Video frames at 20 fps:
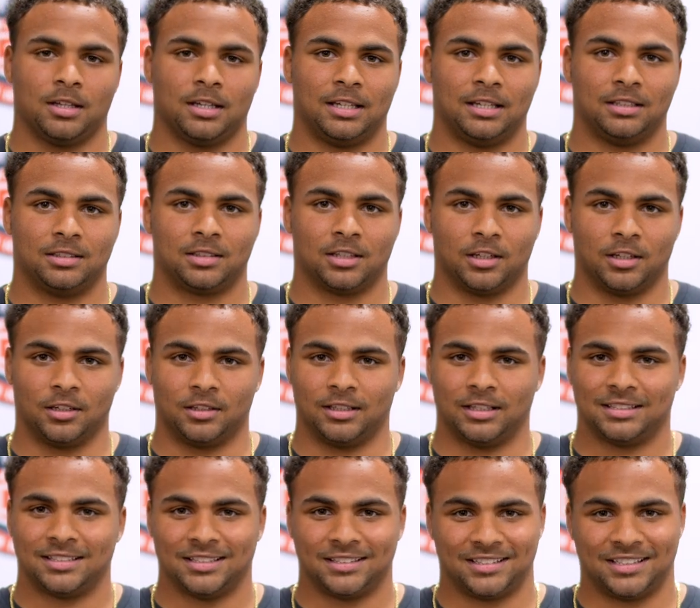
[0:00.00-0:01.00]
He's, uh,
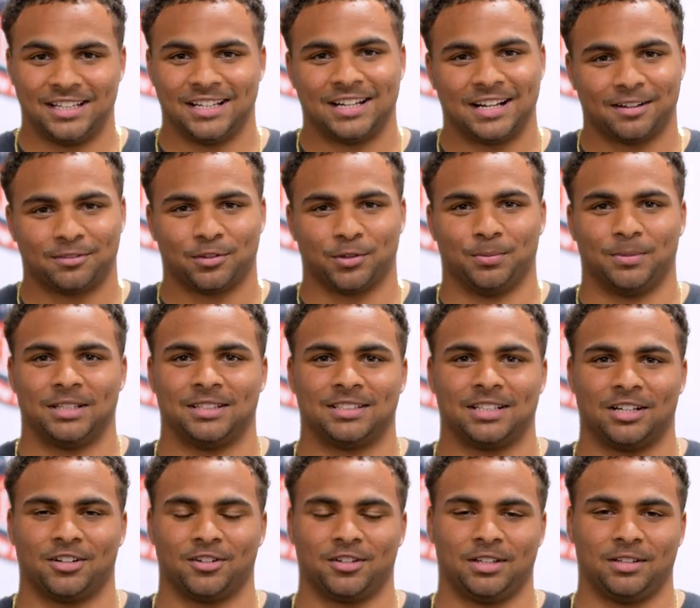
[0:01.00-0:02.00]
it's his get-after
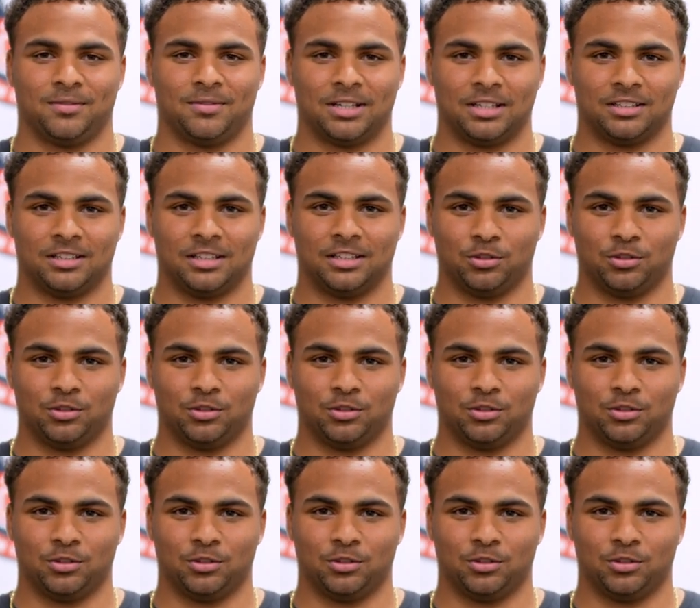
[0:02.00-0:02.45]
mentality that